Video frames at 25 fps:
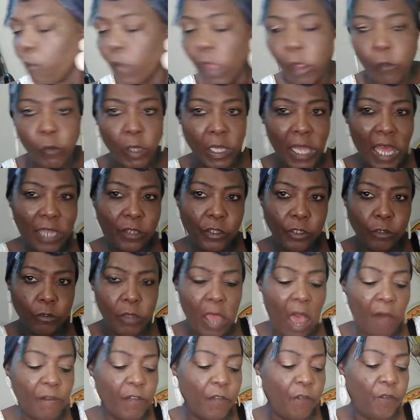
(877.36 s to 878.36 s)
Well, I do
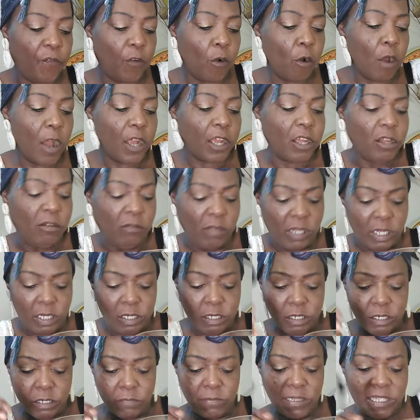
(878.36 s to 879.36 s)
have a fork.
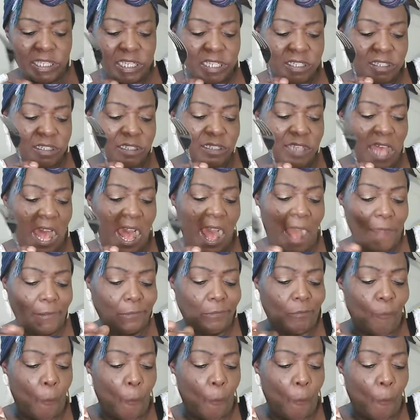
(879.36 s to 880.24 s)
Ooh, but this is hot.